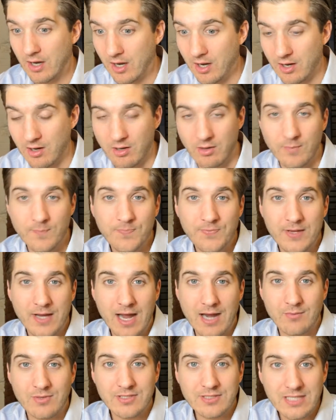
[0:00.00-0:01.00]

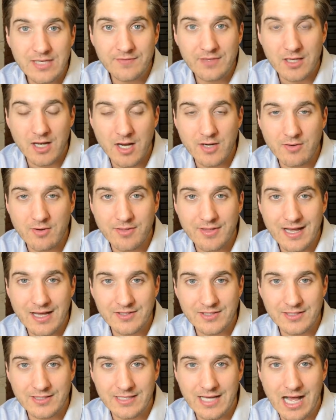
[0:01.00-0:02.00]
I received
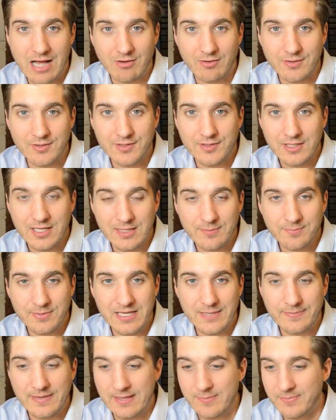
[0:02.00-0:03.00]
$100,000 in
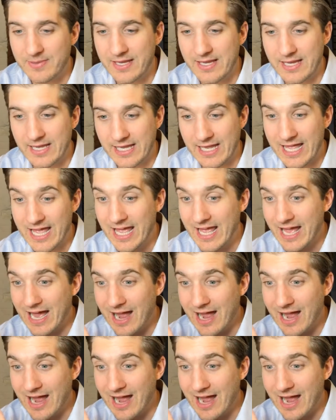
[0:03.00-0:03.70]
PPP.